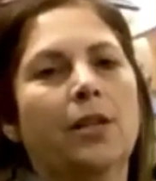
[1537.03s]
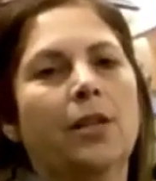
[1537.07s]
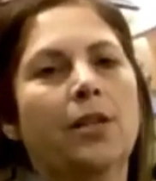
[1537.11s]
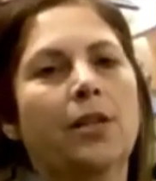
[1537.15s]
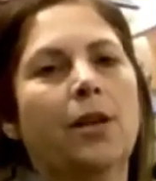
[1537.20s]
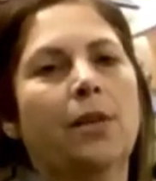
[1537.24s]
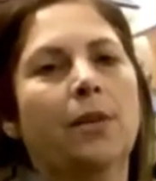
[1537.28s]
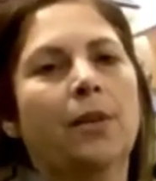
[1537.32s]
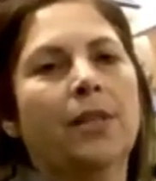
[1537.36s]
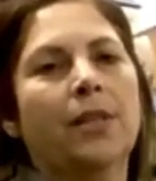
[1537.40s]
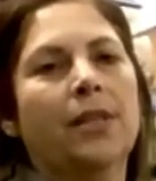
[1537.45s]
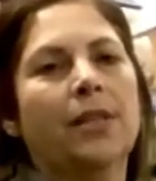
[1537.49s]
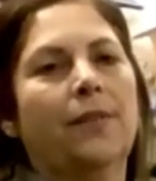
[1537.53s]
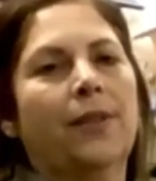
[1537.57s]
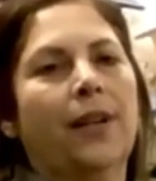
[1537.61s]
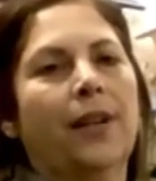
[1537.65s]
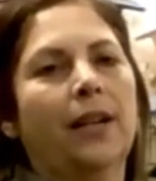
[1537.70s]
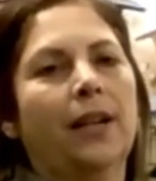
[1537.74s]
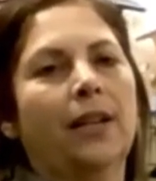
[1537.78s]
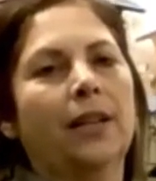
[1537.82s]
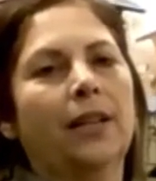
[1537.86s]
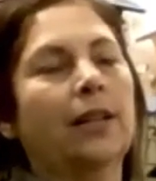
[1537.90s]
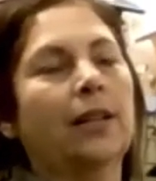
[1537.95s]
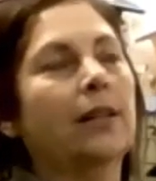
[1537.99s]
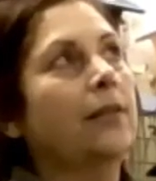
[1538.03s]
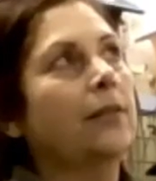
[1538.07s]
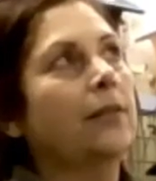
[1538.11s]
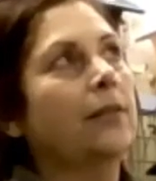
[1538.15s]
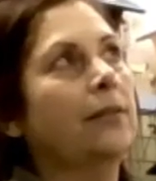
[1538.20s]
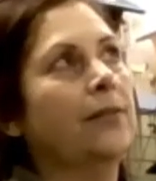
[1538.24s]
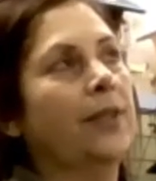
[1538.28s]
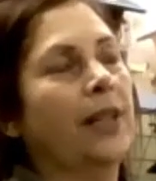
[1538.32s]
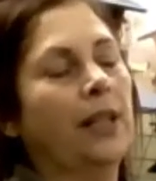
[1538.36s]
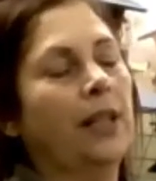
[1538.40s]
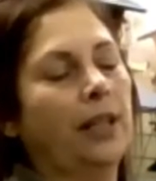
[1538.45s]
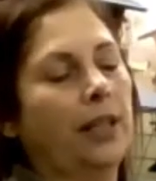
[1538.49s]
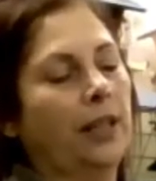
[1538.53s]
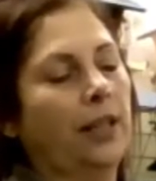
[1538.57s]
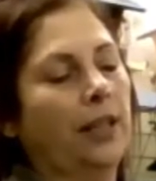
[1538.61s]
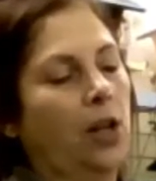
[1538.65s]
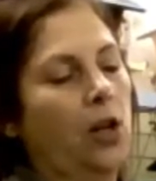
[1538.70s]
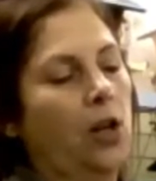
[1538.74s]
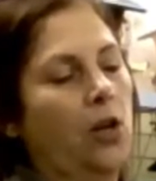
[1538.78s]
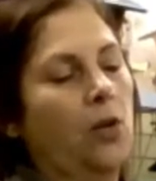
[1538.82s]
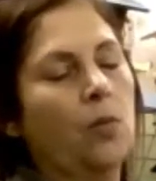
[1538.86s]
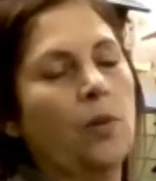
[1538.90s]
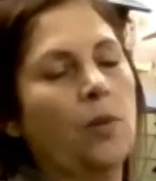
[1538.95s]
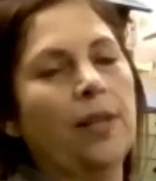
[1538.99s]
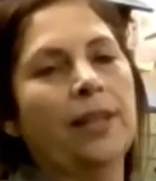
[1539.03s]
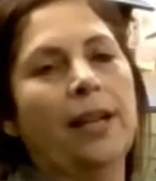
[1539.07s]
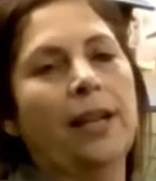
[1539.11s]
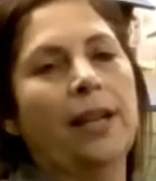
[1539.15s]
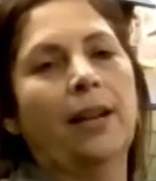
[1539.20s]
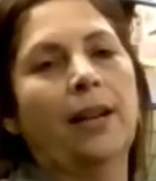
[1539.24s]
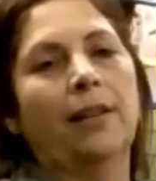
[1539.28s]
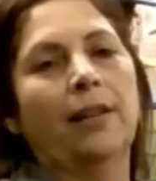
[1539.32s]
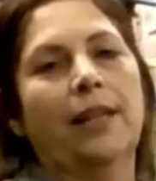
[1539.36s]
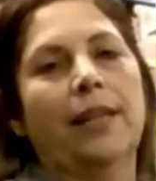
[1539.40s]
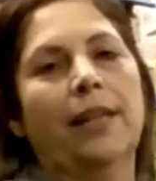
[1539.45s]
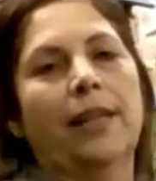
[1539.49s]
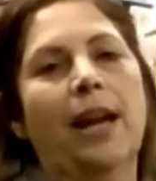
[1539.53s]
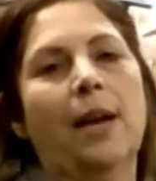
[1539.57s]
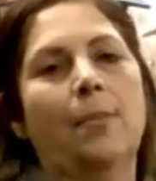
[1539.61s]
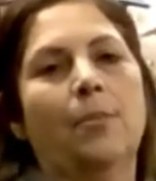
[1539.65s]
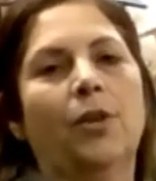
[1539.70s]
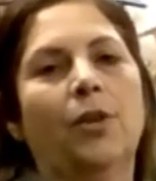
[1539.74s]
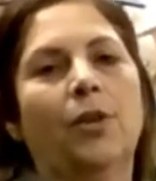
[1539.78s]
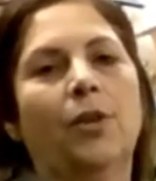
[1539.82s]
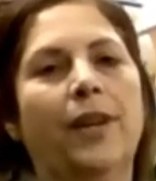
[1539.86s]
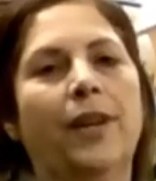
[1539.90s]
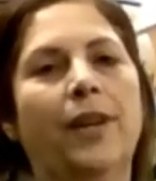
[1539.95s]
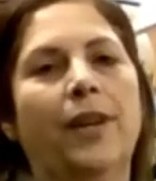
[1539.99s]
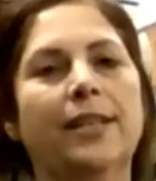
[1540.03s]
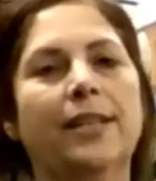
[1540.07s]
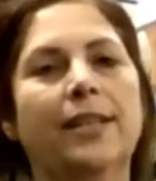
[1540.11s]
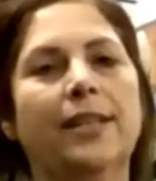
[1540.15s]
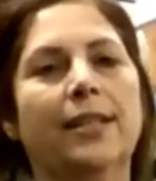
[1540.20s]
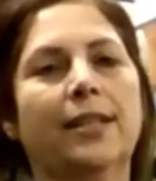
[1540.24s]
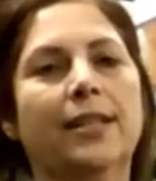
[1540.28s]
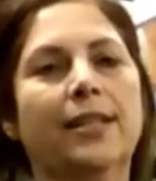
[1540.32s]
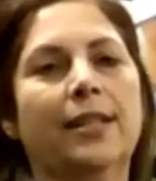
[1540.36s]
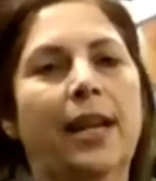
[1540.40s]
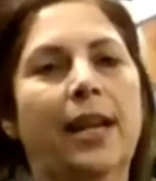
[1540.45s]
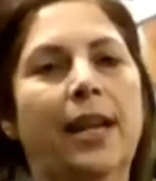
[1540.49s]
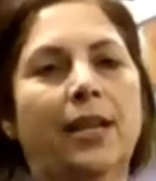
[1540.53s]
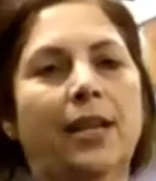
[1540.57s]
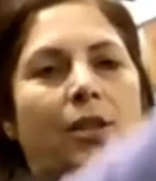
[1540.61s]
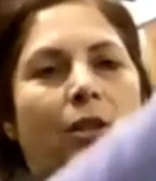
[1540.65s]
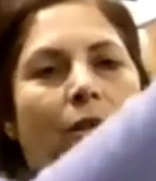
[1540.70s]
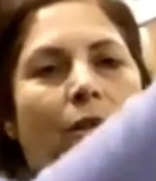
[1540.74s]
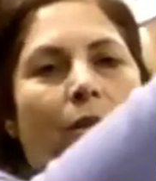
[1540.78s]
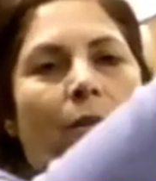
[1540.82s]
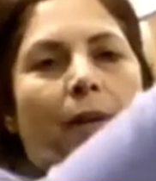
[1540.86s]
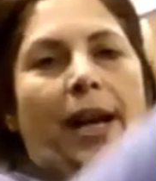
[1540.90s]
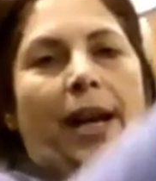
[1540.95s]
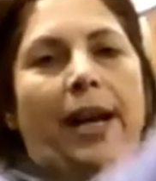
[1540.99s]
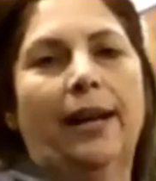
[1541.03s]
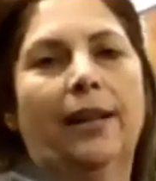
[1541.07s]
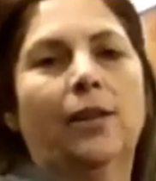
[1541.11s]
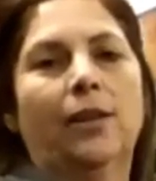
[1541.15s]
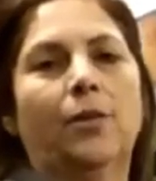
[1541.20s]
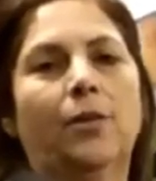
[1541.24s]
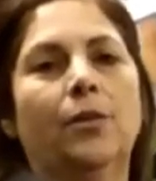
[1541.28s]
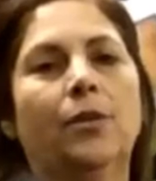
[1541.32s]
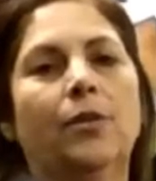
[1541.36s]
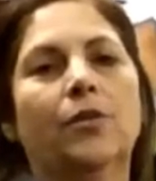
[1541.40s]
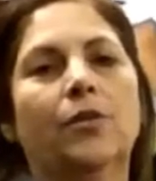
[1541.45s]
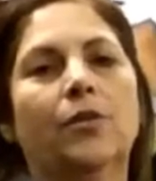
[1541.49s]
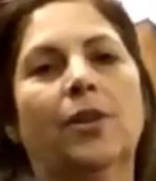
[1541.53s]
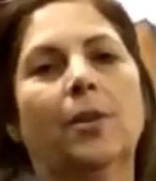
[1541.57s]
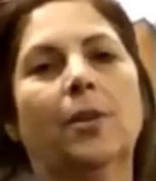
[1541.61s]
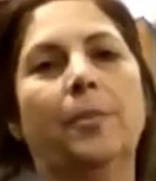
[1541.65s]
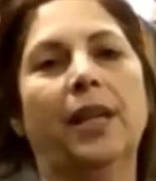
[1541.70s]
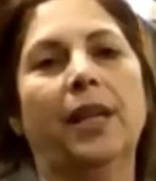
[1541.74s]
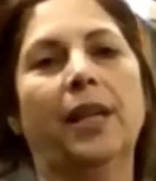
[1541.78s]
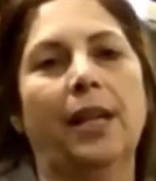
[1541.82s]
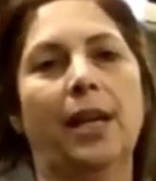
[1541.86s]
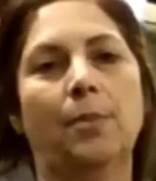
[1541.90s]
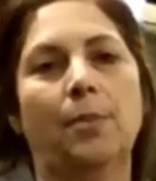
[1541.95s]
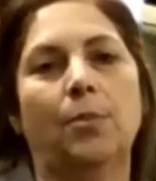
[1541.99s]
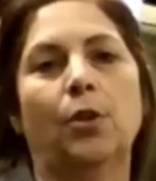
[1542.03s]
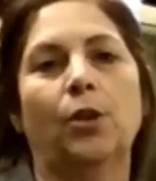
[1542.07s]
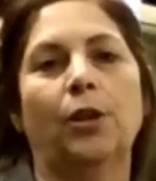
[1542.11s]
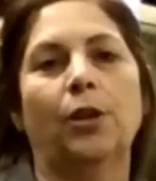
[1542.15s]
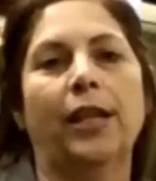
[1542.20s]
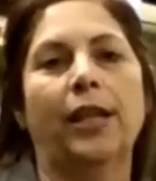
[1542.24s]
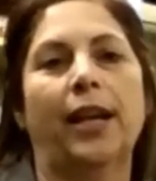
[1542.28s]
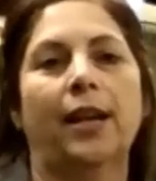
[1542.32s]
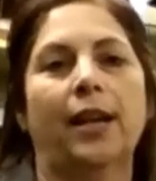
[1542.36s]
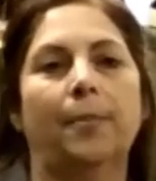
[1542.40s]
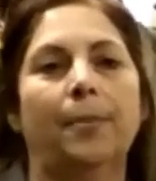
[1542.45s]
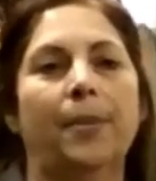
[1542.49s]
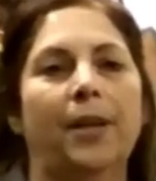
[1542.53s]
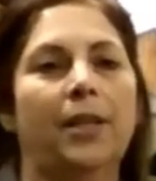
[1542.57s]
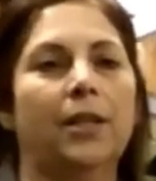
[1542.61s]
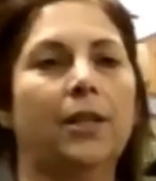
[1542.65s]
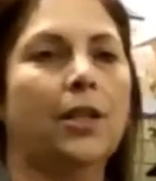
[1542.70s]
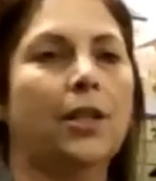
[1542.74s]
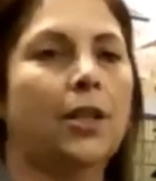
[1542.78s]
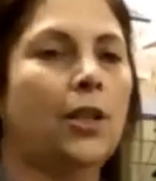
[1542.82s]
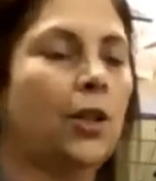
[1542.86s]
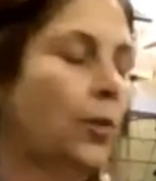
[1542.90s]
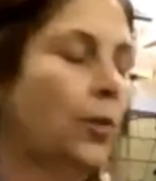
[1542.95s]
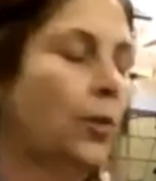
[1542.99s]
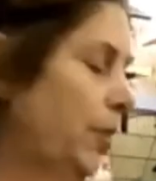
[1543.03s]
So it's a very, very long one there and that prevents the snakes or raccoons from being able to get up into your